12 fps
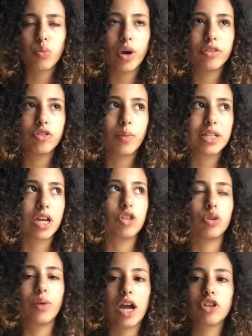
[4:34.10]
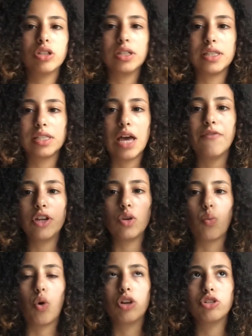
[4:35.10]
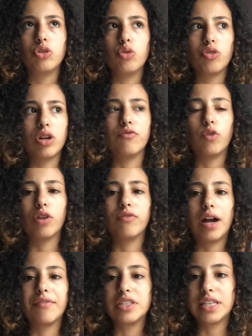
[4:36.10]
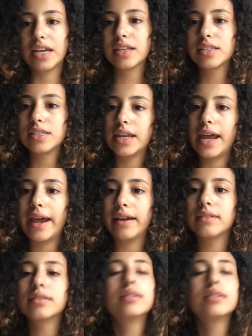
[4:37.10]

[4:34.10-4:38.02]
went through my schedule. We actually did 7, 1, 2, 3, 4, 5, 6 today.